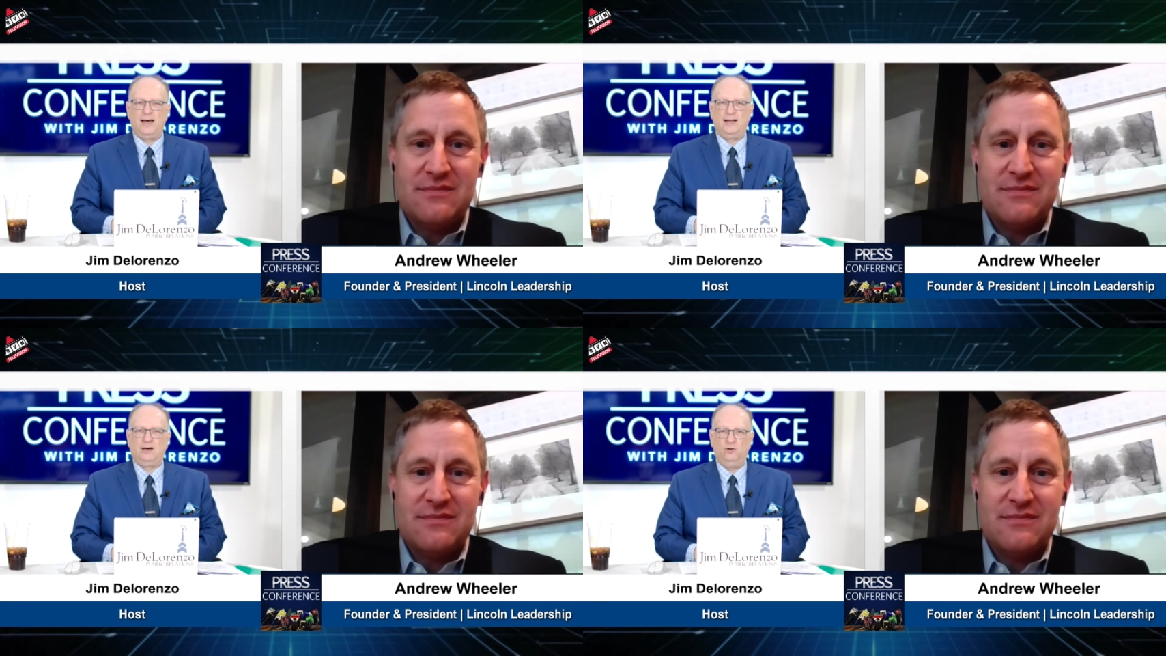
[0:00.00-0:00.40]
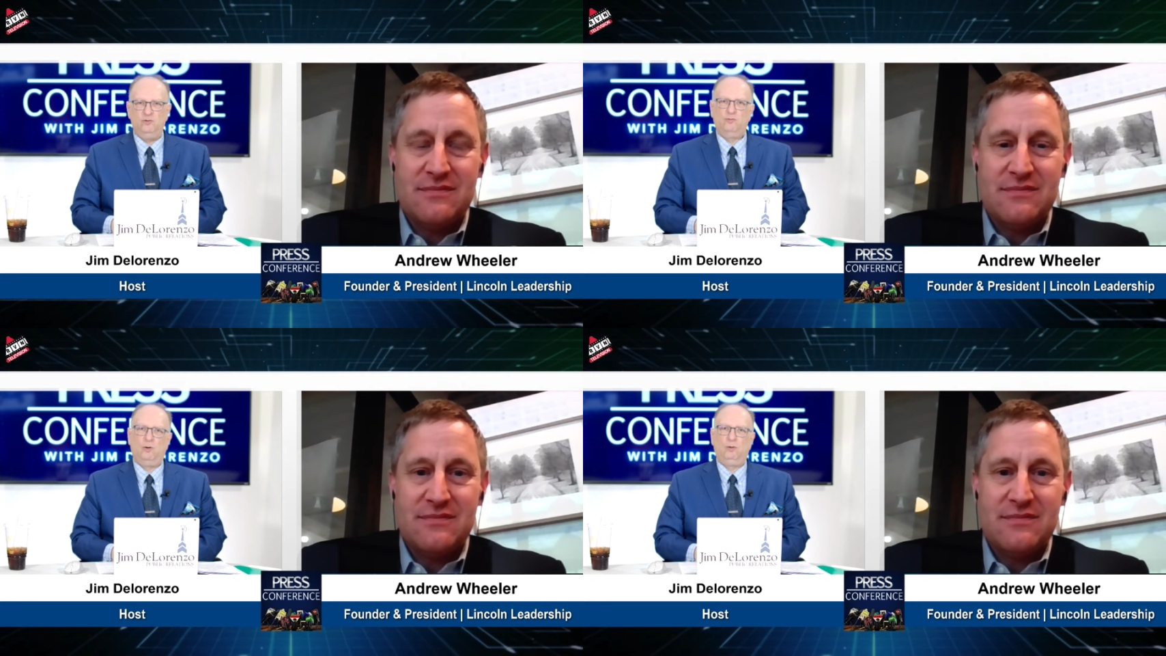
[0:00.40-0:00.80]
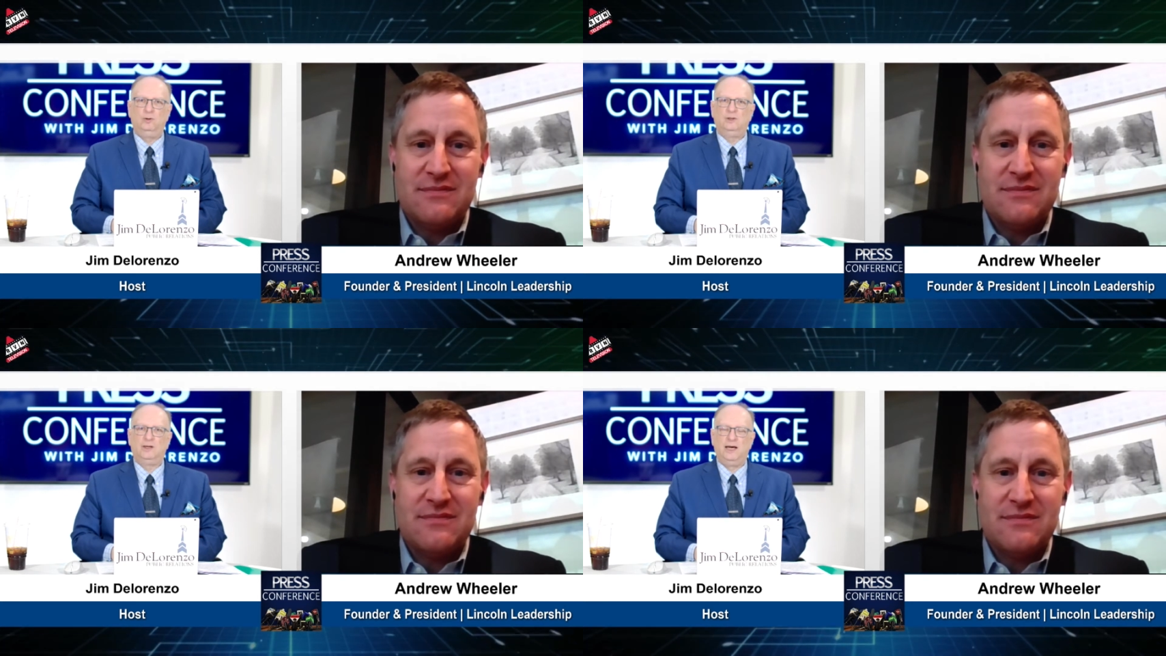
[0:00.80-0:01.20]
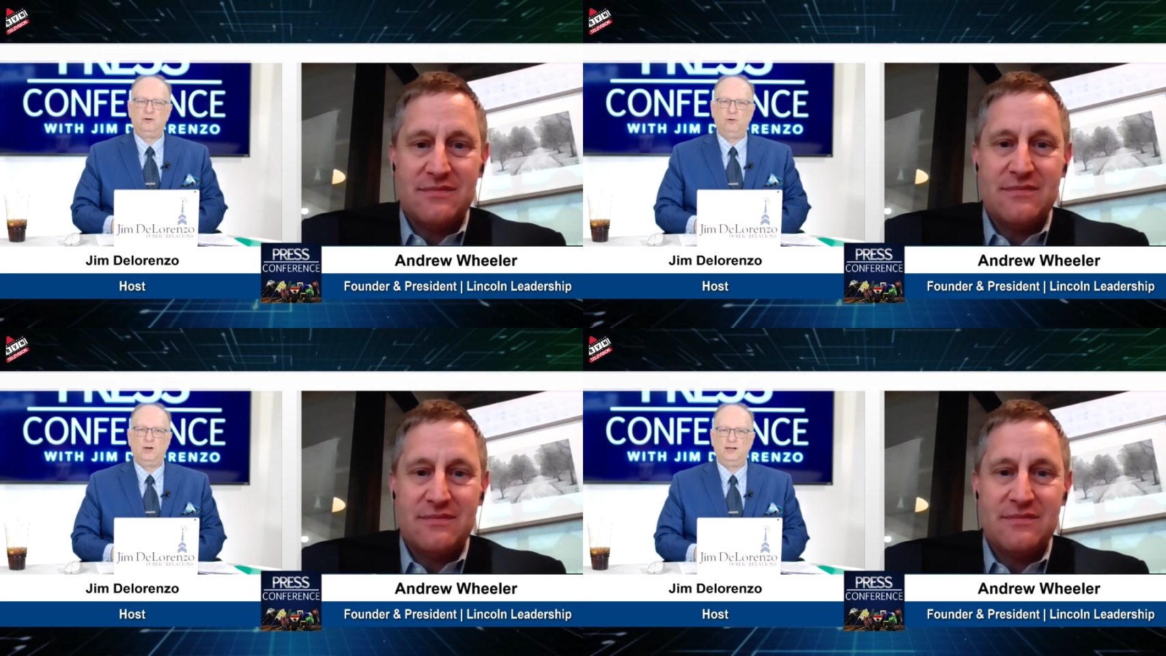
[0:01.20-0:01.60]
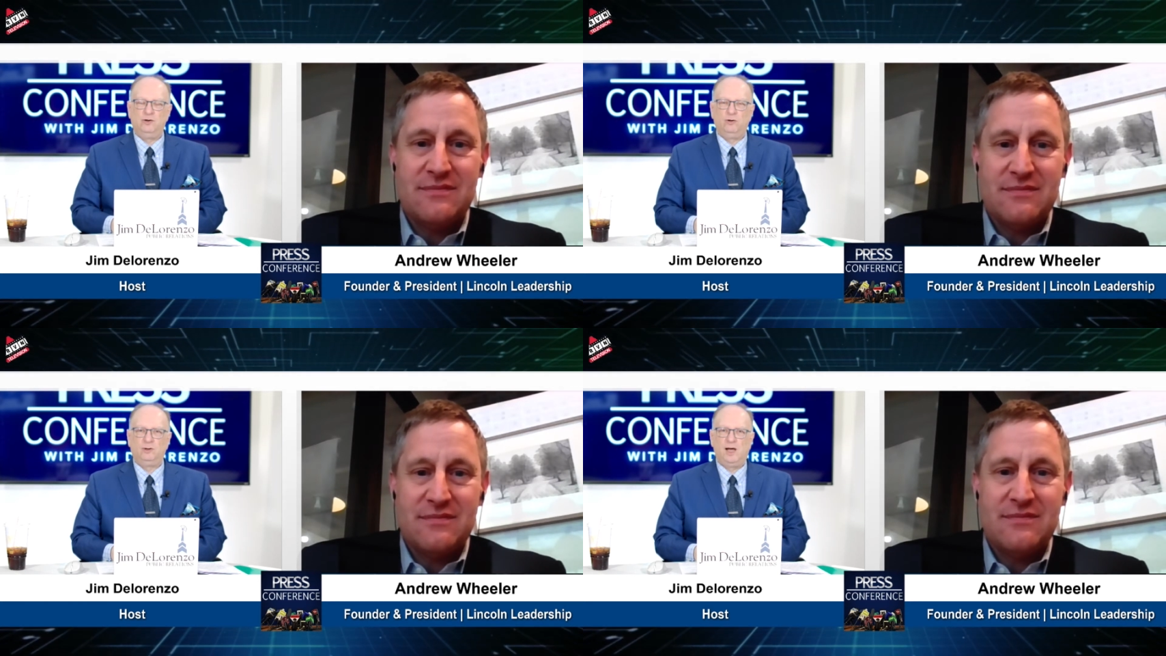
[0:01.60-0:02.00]
Speaker 1: and a new role in, in your in
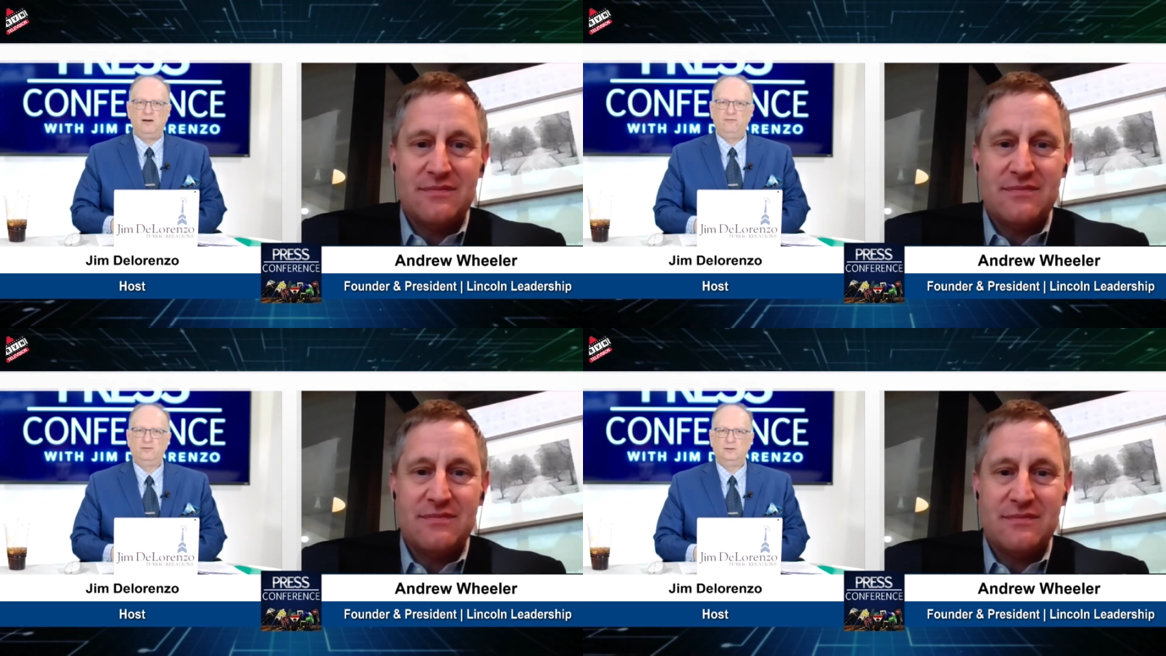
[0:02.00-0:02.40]
your life?